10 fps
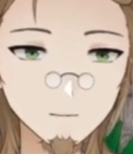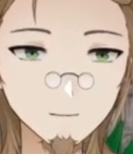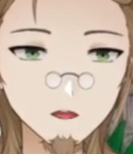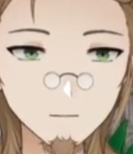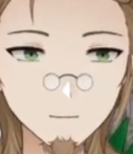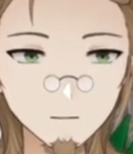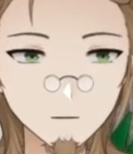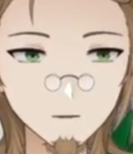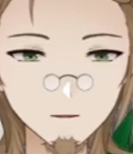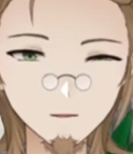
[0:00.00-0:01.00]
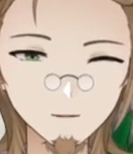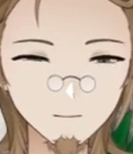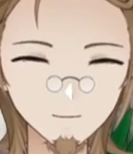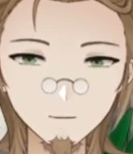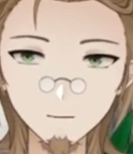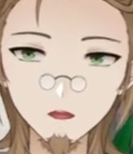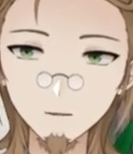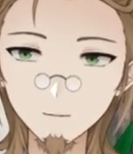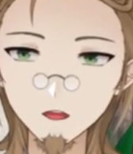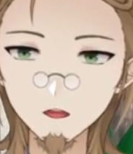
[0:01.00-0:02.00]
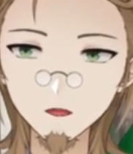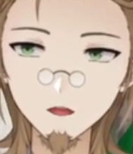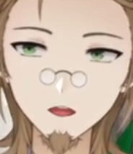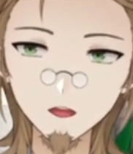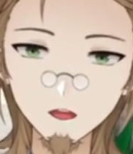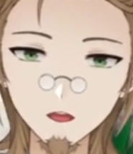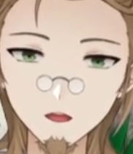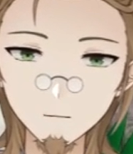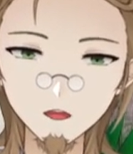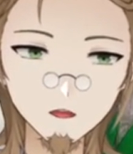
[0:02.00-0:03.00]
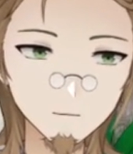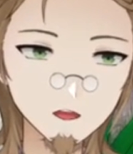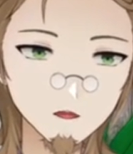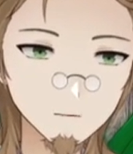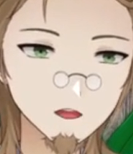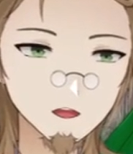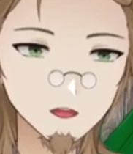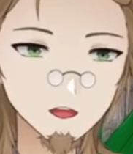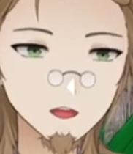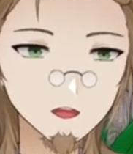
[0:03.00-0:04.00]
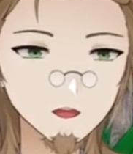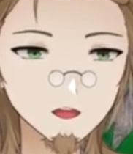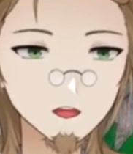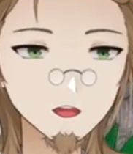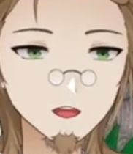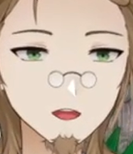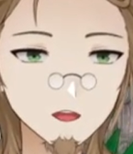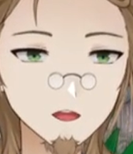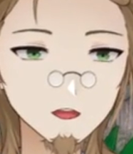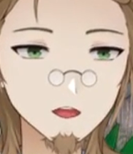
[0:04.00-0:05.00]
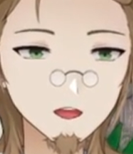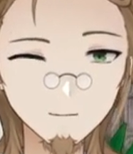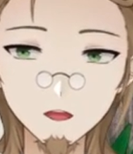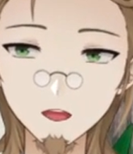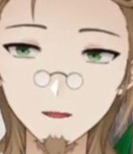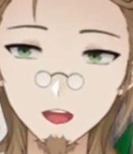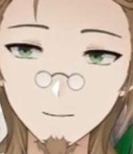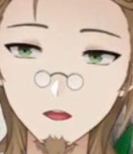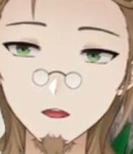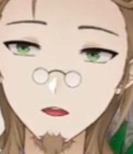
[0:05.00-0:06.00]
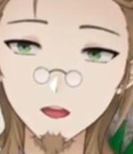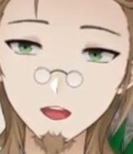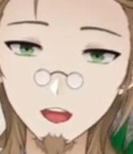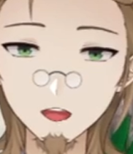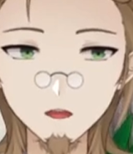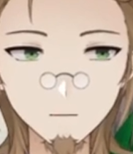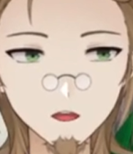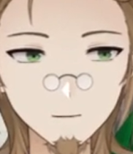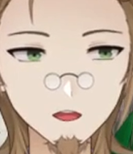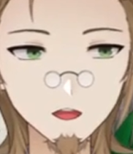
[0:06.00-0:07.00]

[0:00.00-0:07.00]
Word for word: A couple of Cuckoos gonna be next season when it comes out when we discuss it, and then Spy X Family should be later this week.